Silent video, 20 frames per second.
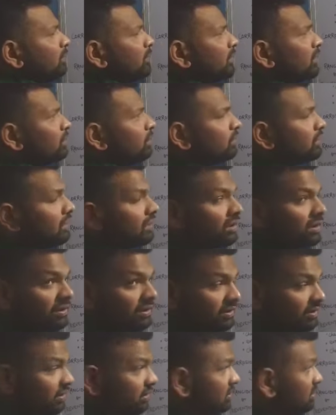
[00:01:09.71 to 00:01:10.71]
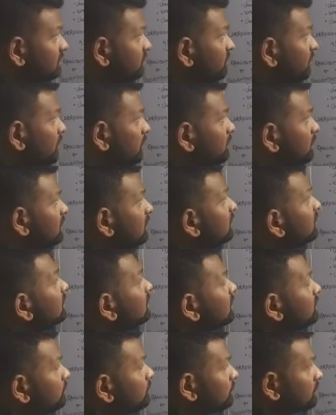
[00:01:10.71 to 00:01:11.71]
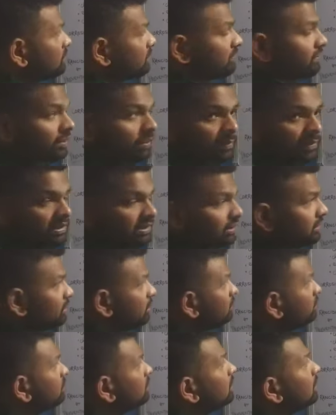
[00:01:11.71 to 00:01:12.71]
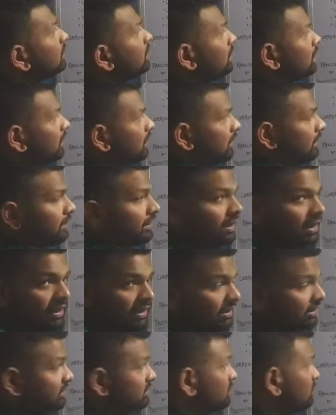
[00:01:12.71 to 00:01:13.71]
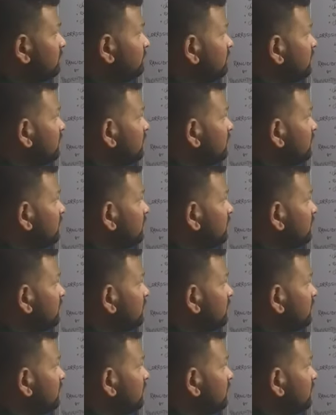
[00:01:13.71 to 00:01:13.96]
a brown coloration is formed due to the formation of iron